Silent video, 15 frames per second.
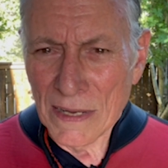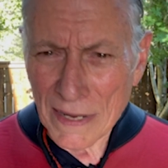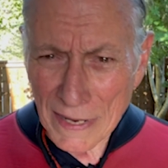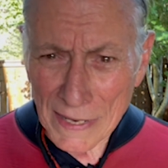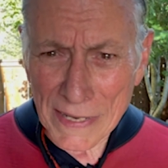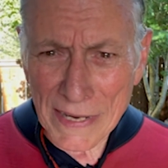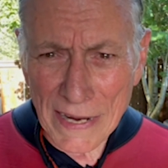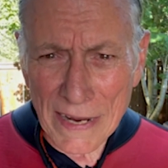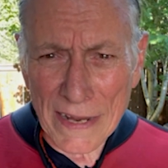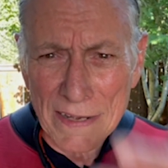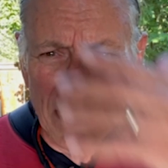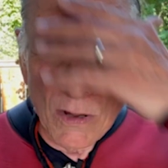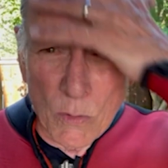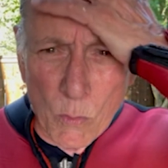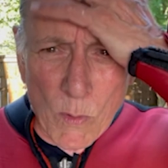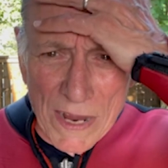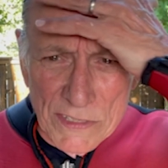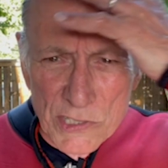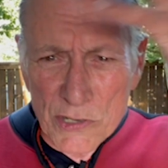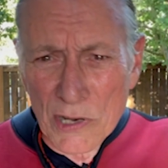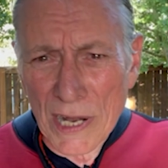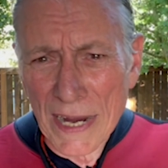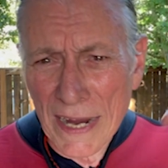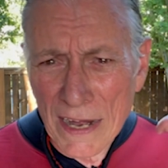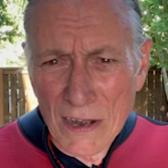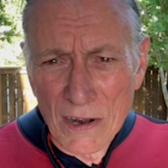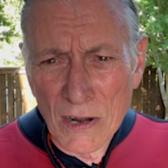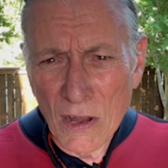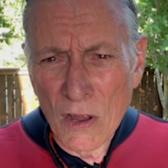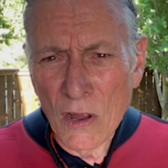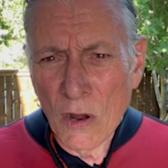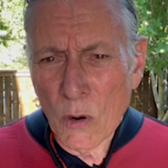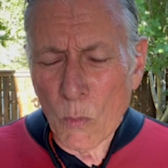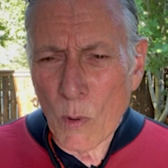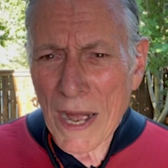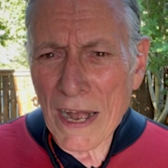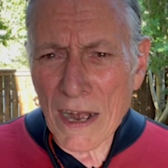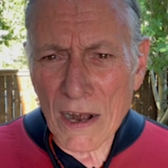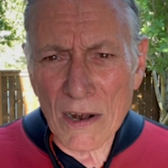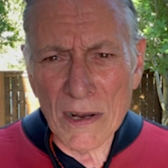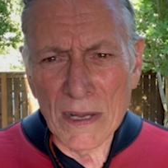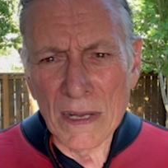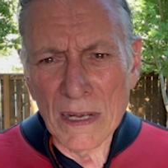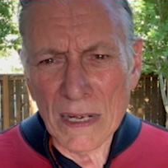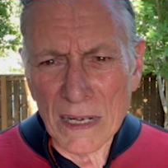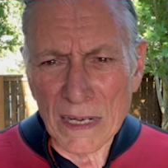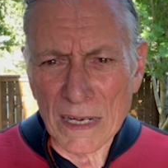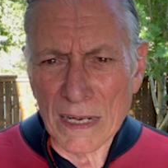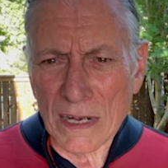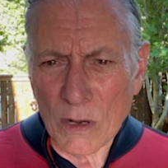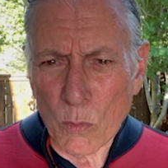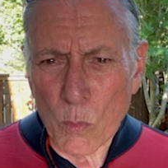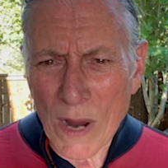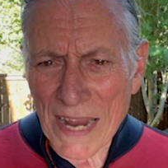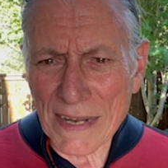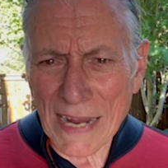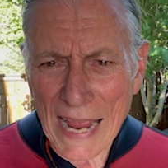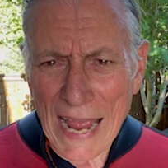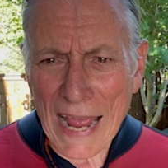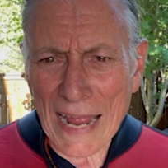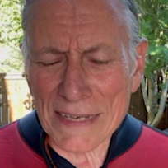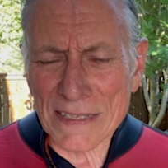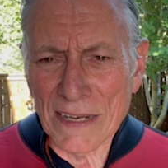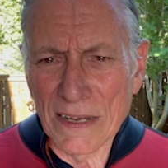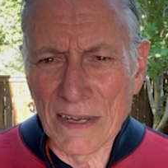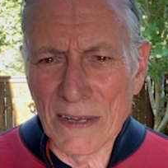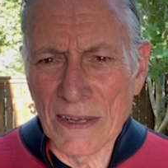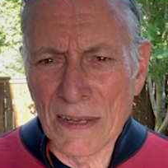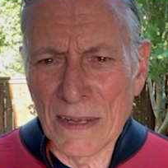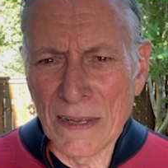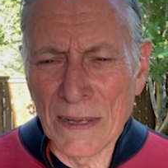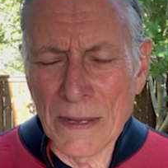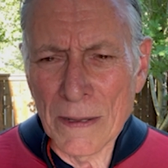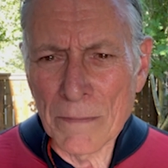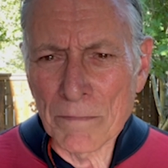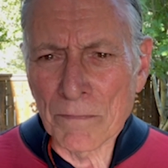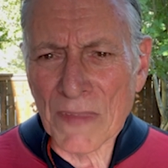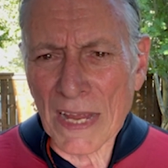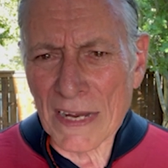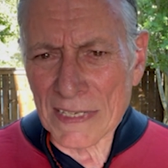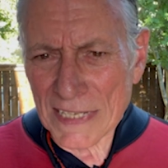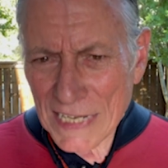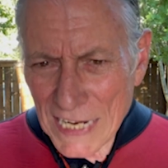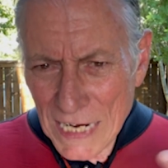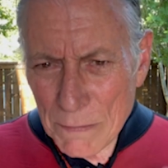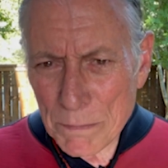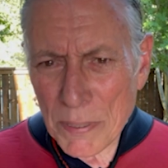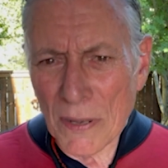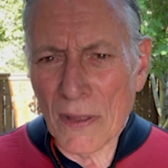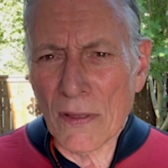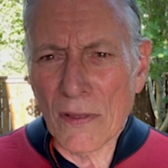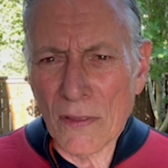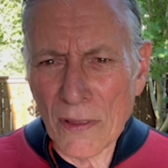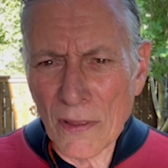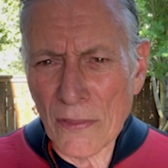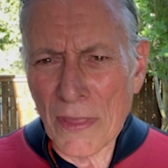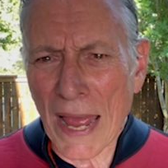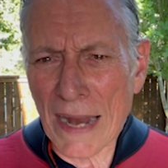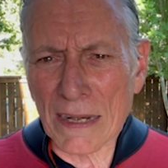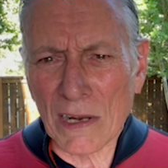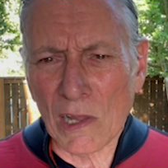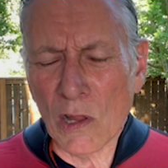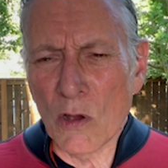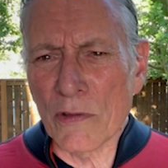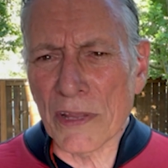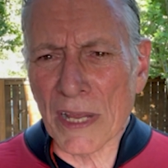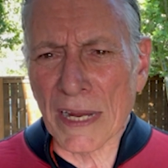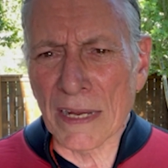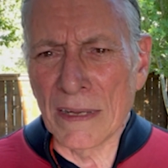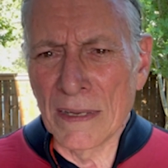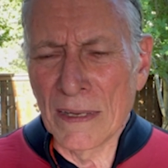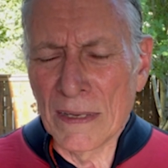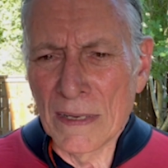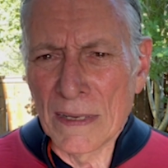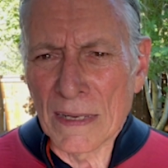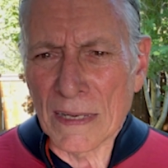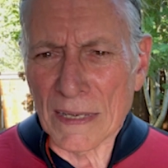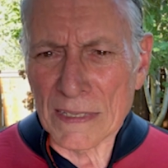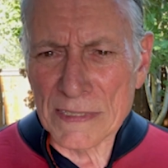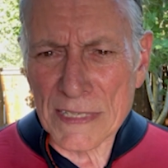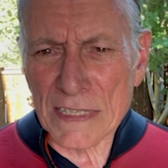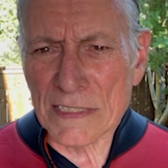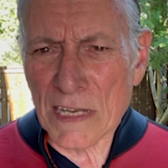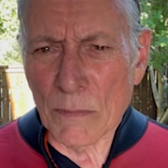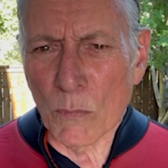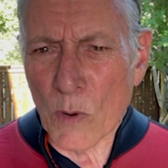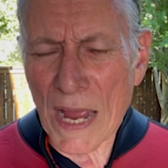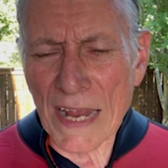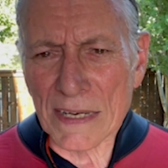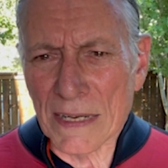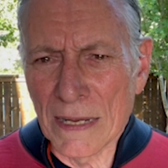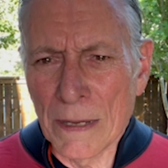and again, wet your hair, wear a wet hat, and keep that clothing system wet,